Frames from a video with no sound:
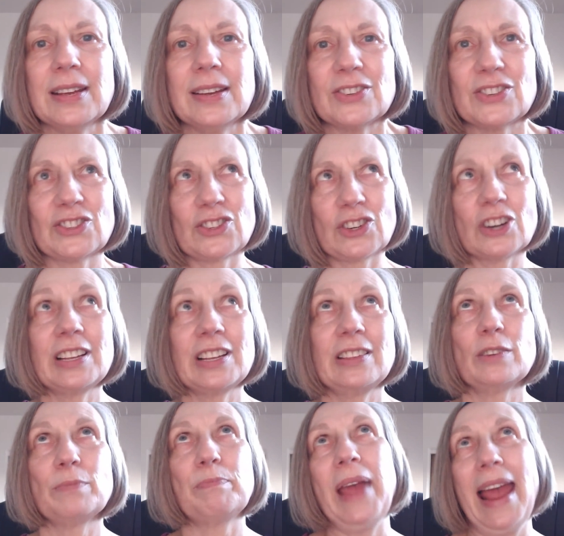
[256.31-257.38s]
starting
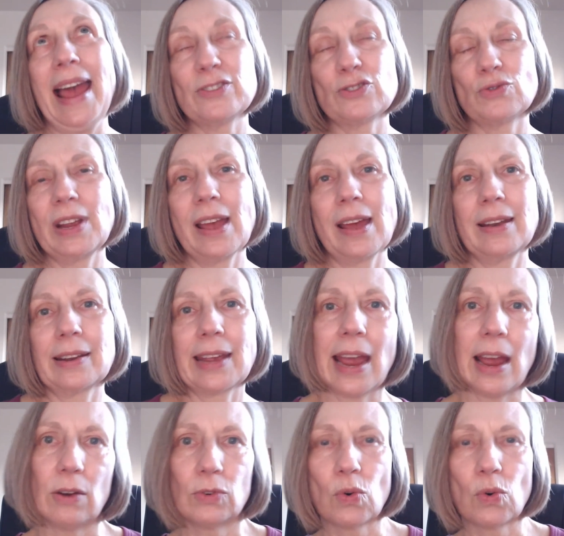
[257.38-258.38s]
their Patreon account